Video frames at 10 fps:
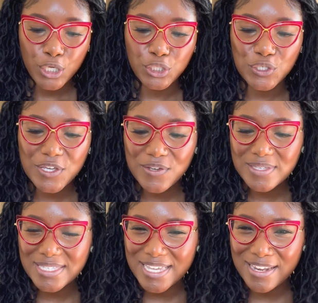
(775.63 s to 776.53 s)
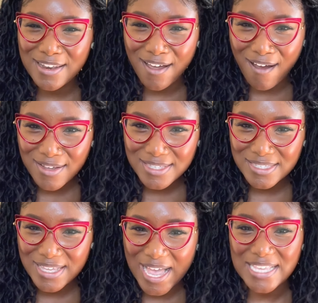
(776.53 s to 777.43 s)
do you see
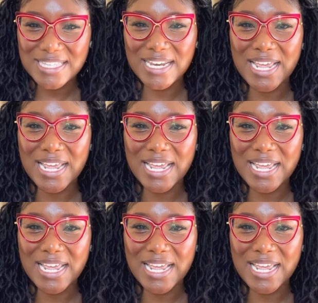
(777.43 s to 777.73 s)
locks as an